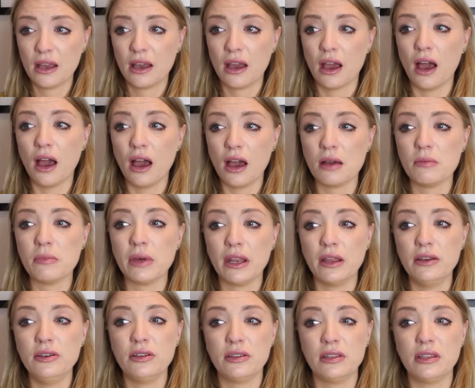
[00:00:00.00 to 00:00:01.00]
And I
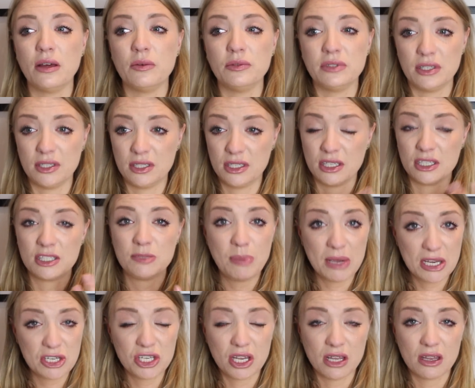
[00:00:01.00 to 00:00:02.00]
knew that there was a
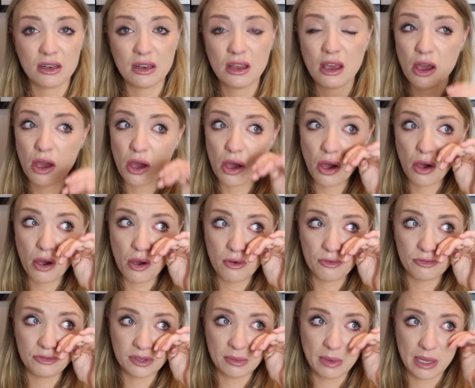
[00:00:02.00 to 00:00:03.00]
suspicion
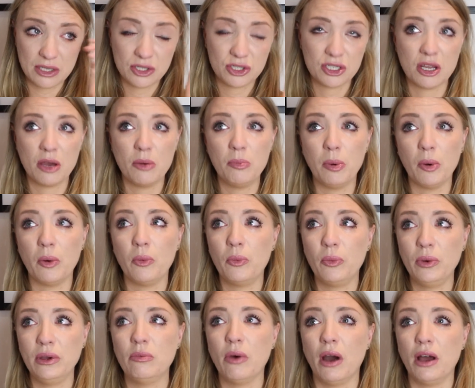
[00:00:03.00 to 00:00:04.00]
of dementia, but
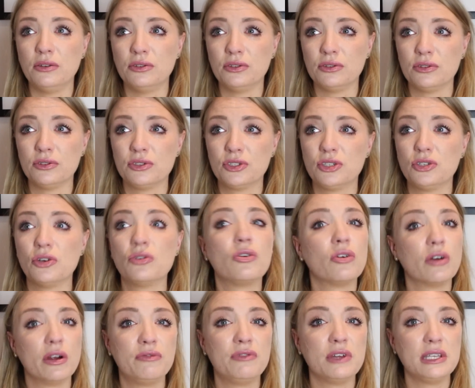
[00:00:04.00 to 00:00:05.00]
we weren't
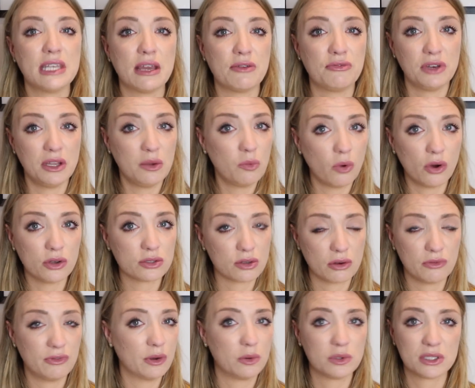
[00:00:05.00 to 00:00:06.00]
sure if it definitely was or
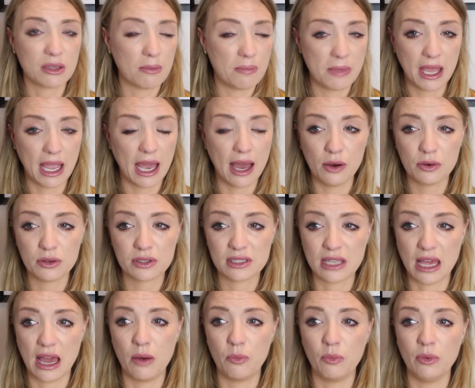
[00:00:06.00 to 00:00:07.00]
if it was something else,
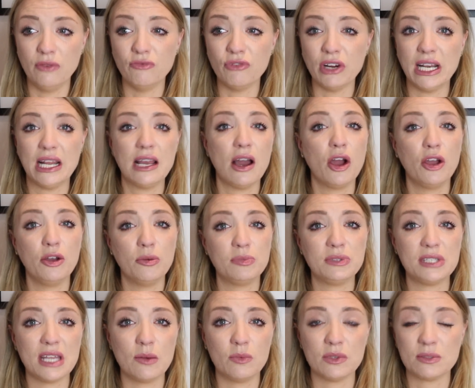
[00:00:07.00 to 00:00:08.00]
and we really
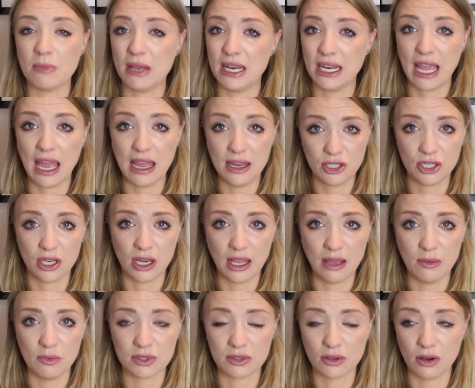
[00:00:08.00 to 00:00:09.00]
hoped it was medication
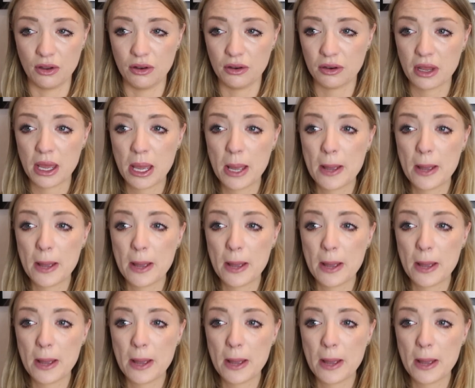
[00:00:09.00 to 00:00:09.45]
he was on.